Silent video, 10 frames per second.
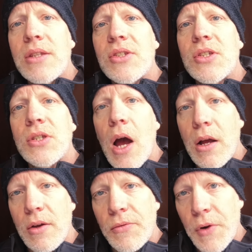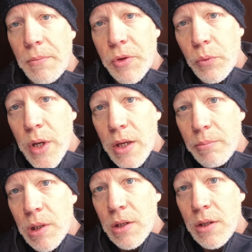unstuck from the
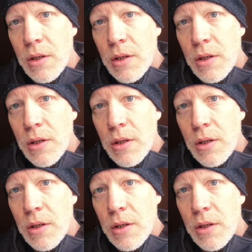rib.